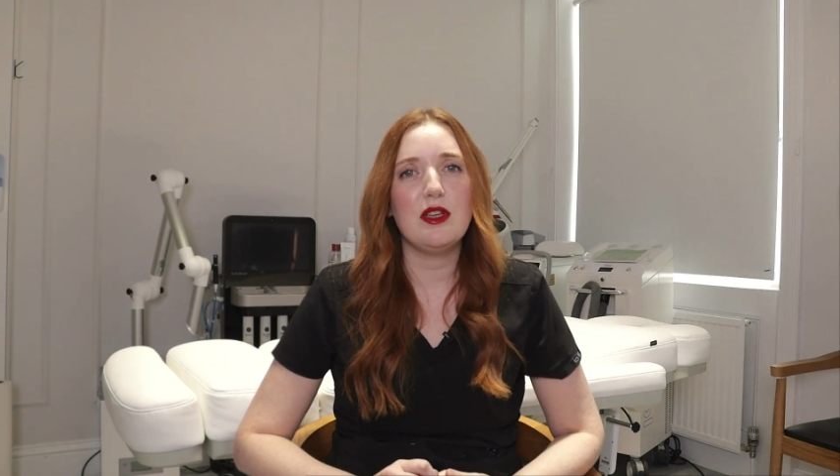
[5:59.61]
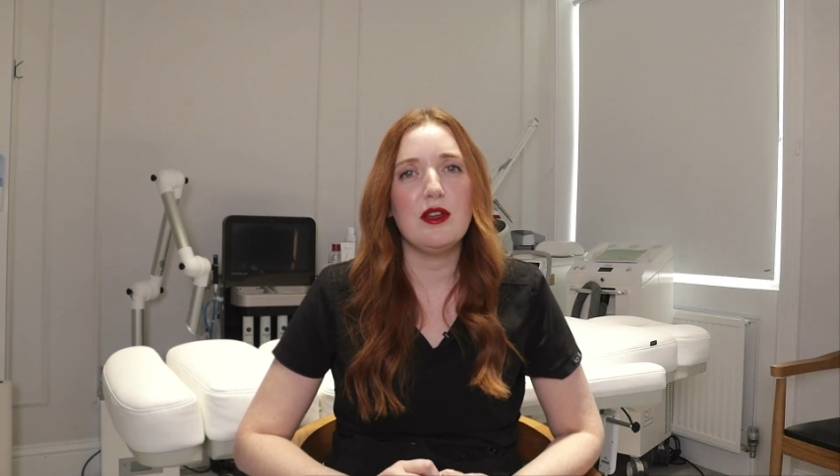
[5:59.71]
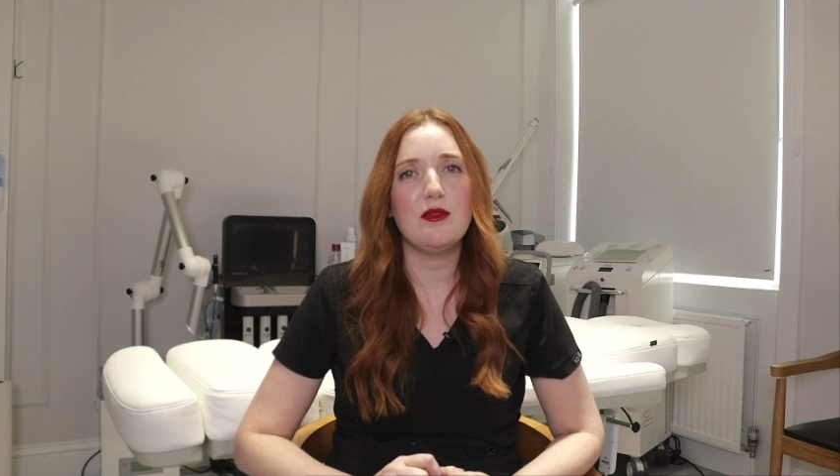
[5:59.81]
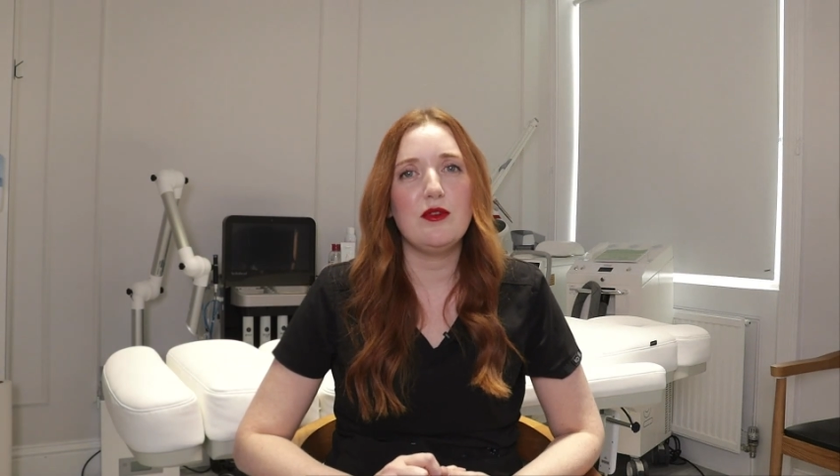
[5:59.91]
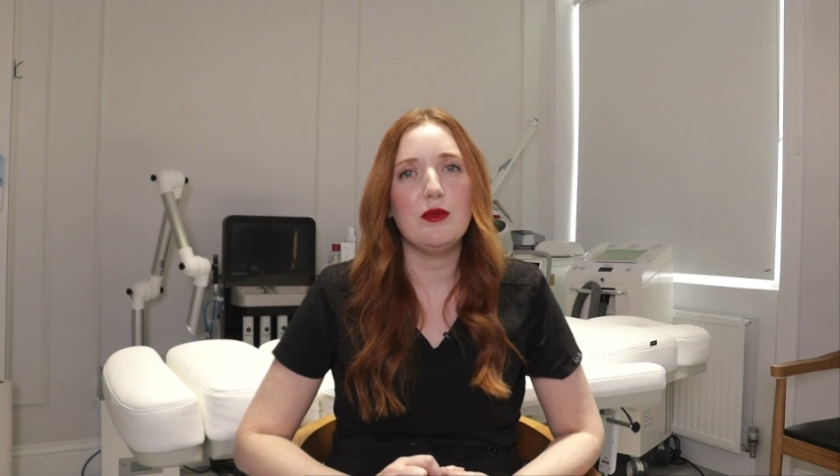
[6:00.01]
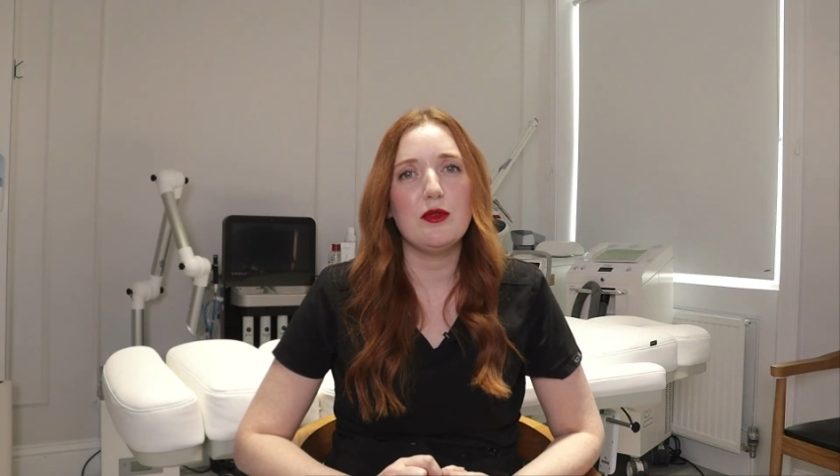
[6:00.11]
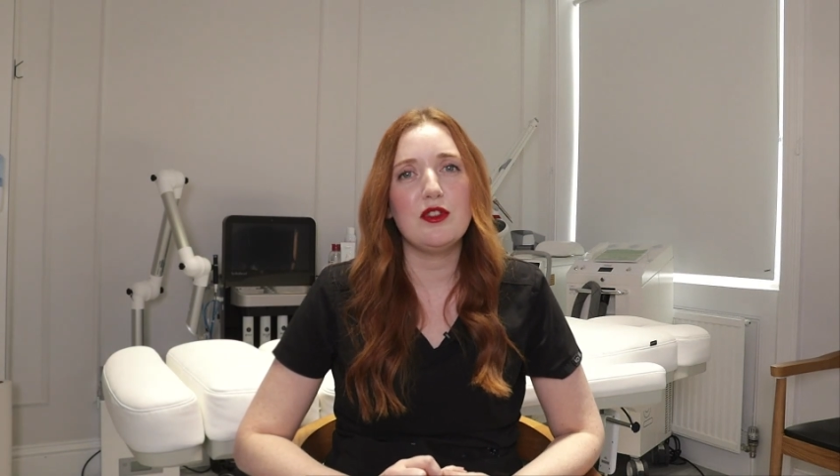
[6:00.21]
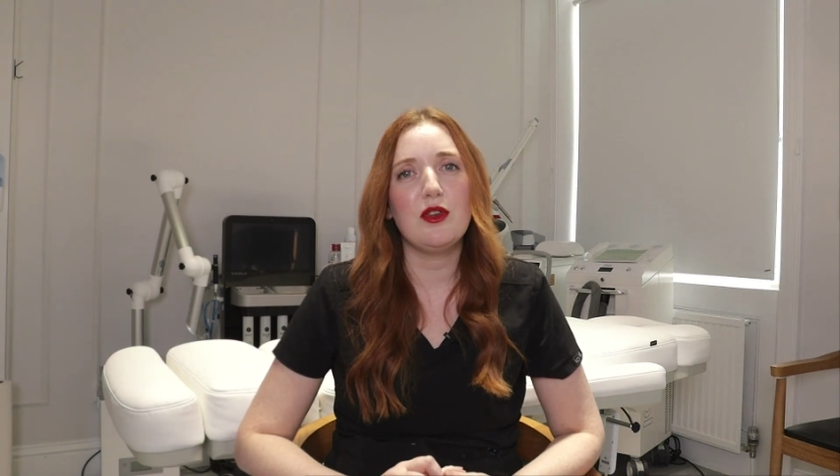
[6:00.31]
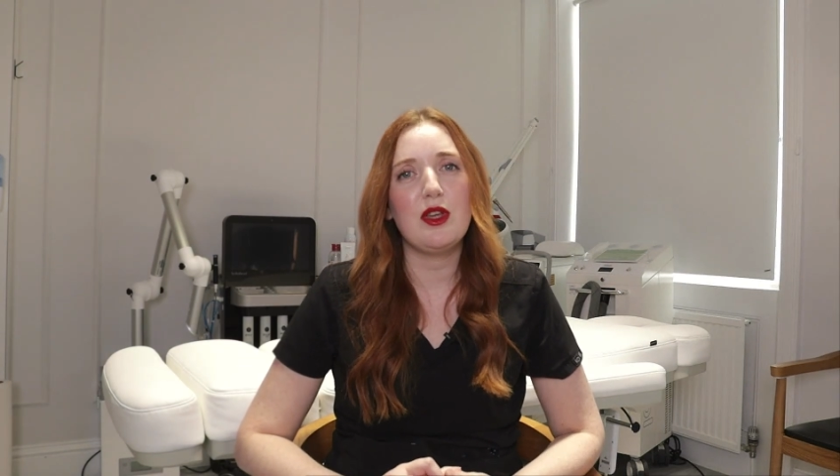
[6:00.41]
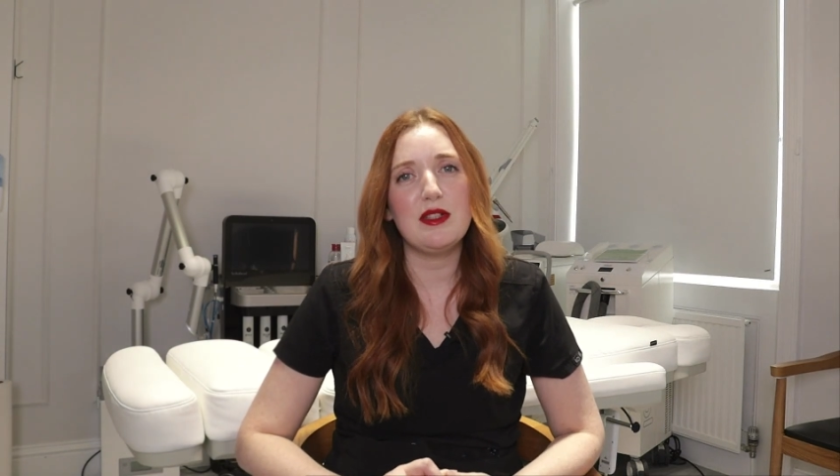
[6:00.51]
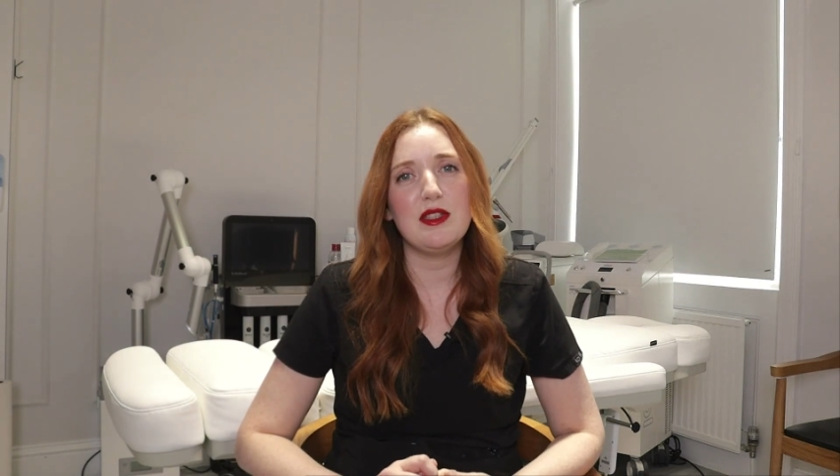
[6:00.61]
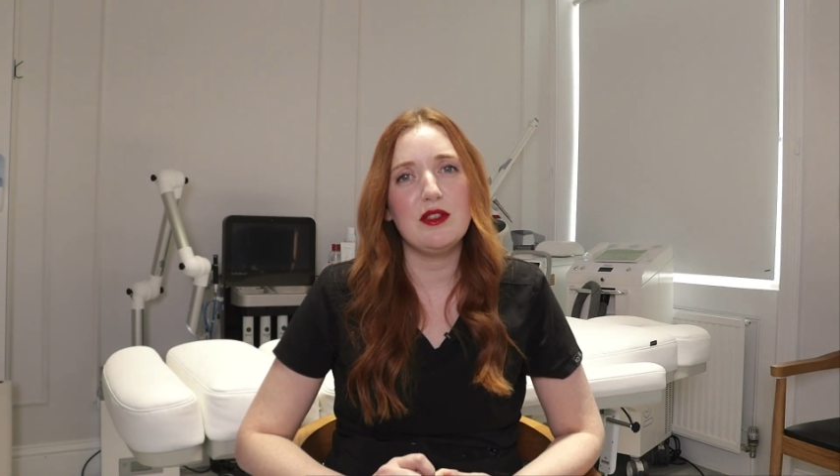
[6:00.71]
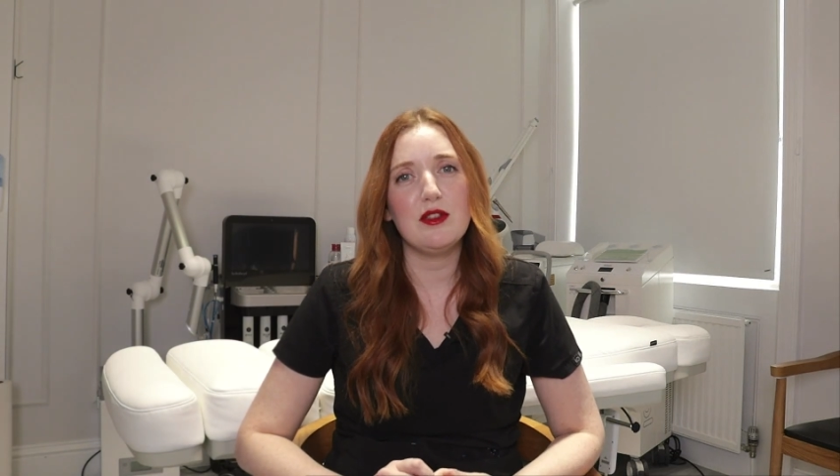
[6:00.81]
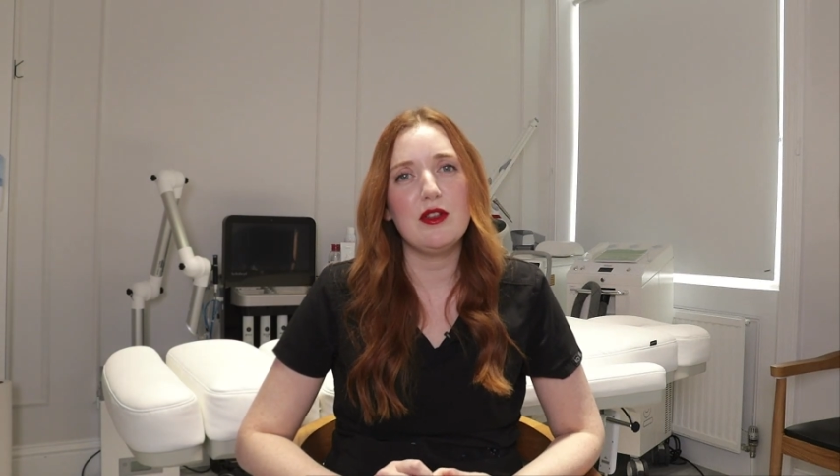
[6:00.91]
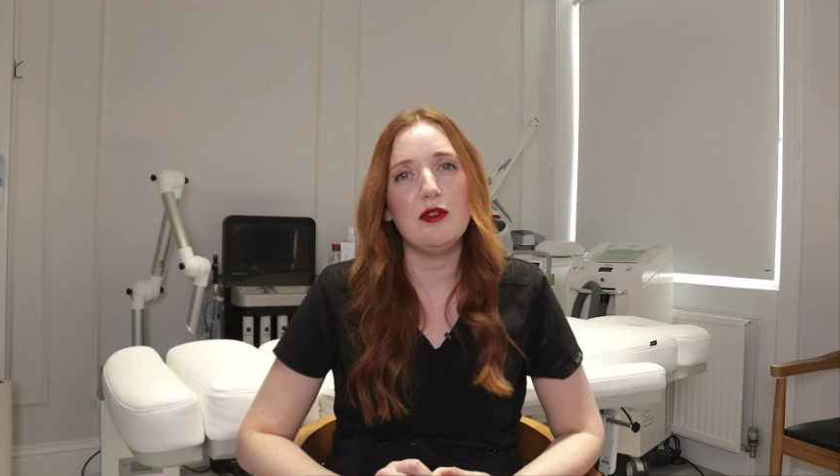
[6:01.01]
of you also getting
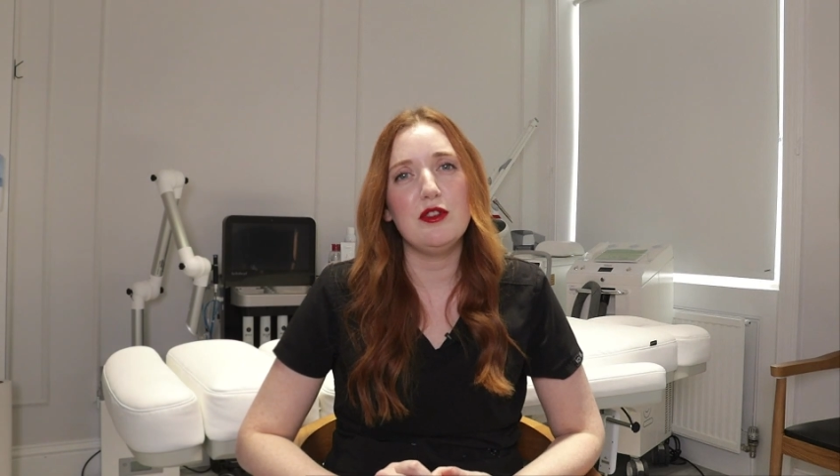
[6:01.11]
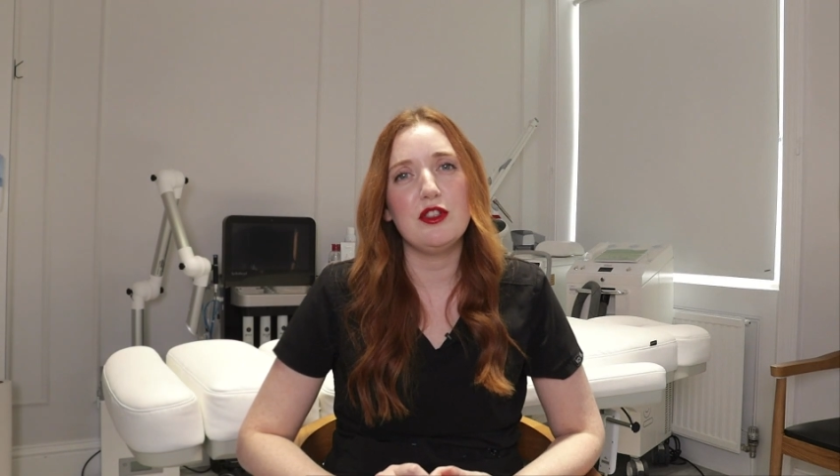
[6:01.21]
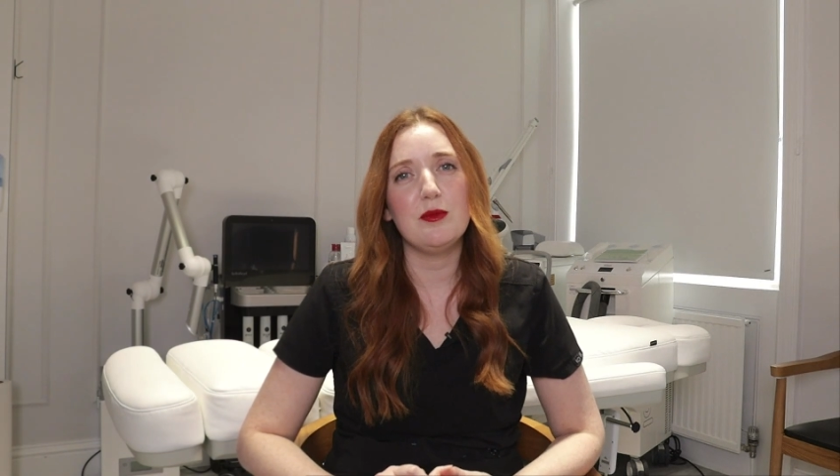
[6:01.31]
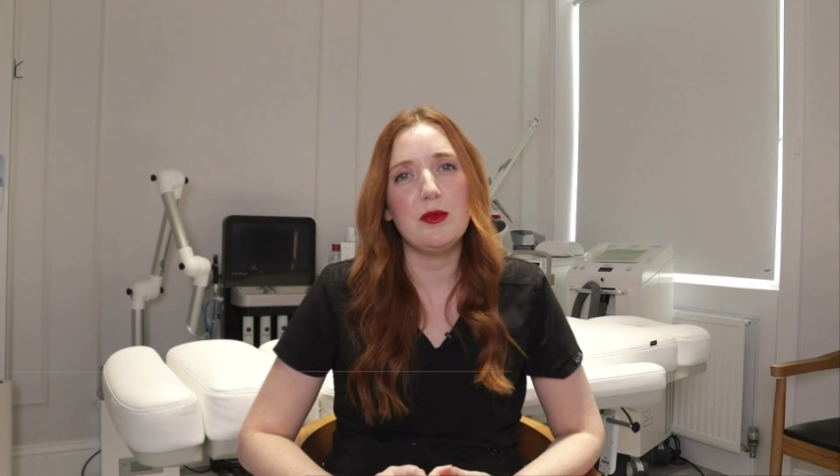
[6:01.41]
an occlusion